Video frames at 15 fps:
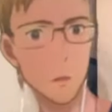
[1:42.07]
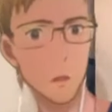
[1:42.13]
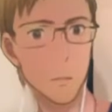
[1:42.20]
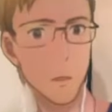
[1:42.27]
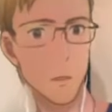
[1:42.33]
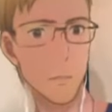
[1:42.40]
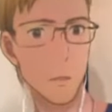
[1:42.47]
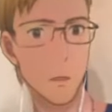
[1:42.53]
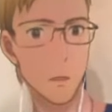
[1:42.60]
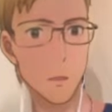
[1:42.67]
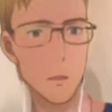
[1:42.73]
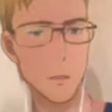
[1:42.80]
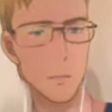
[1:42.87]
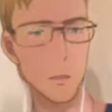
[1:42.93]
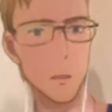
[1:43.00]
a bit because
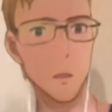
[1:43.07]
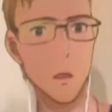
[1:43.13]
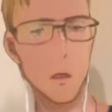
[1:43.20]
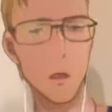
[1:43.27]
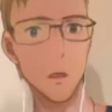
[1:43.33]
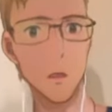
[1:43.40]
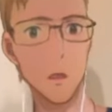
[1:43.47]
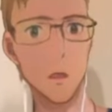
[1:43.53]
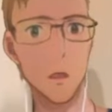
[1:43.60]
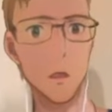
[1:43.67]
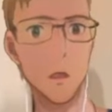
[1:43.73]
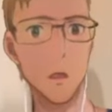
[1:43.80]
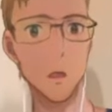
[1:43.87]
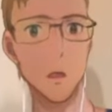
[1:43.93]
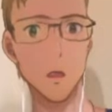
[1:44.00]
it's moving here.
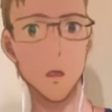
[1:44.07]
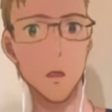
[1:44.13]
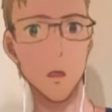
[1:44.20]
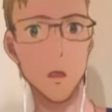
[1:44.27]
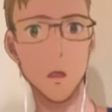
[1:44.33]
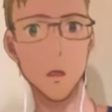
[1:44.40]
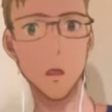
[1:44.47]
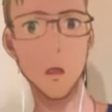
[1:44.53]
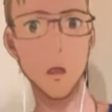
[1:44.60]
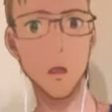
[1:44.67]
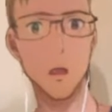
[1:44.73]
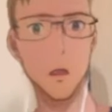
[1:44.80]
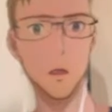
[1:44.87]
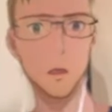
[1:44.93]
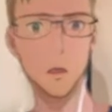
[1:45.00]

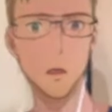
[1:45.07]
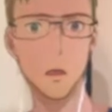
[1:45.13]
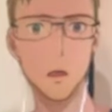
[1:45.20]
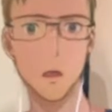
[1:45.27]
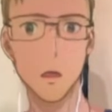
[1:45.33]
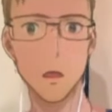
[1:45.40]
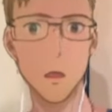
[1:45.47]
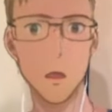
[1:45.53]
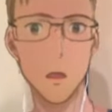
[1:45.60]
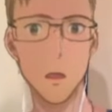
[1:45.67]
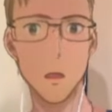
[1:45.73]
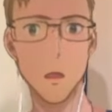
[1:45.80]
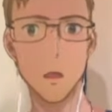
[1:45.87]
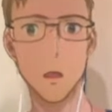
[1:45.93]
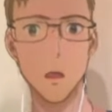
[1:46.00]
It's still like
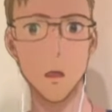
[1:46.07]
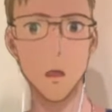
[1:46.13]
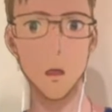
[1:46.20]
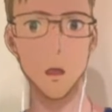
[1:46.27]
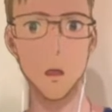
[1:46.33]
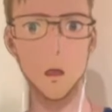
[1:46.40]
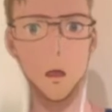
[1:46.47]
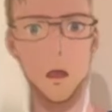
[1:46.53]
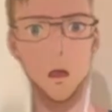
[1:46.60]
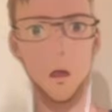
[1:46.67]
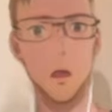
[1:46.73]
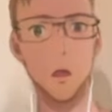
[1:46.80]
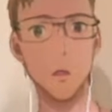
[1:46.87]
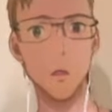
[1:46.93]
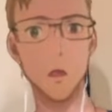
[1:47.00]
that.
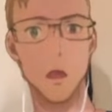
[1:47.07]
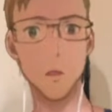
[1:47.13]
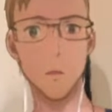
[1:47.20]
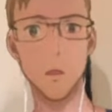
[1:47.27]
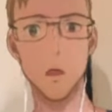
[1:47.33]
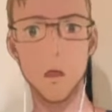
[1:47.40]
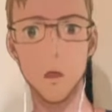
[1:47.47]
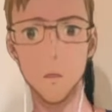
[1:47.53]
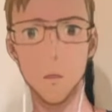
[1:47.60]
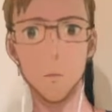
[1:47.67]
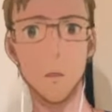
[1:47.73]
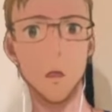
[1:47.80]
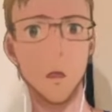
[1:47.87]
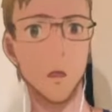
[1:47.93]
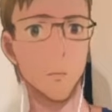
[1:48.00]
Okay, we just have to
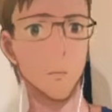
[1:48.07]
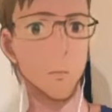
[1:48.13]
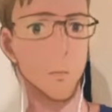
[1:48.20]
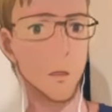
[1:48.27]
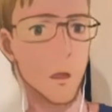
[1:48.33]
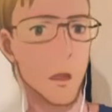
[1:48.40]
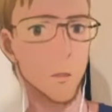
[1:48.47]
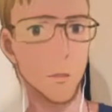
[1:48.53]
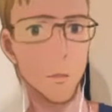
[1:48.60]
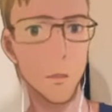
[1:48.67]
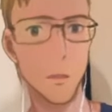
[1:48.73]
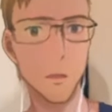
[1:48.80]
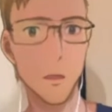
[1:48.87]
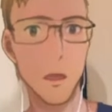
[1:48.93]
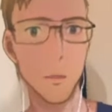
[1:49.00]
be a little bit more careful with
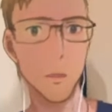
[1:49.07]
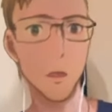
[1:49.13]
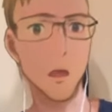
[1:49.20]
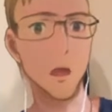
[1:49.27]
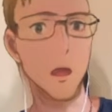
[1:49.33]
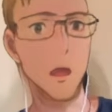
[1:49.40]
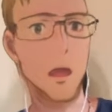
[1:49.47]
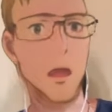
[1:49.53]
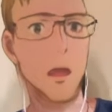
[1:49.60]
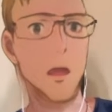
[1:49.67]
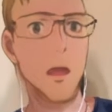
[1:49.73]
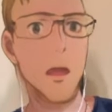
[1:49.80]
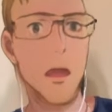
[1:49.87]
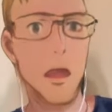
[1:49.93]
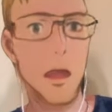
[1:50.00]
the table.
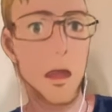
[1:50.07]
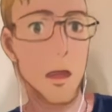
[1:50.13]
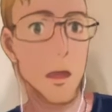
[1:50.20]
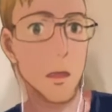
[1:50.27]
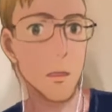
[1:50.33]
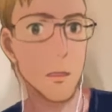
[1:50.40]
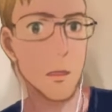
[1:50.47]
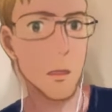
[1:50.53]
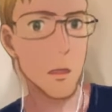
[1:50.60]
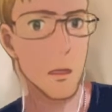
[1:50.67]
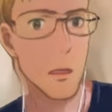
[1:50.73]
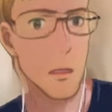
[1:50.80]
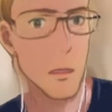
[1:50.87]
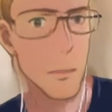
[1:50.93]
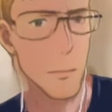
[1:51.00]

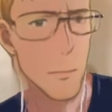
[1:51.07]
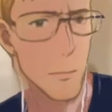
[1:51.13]
The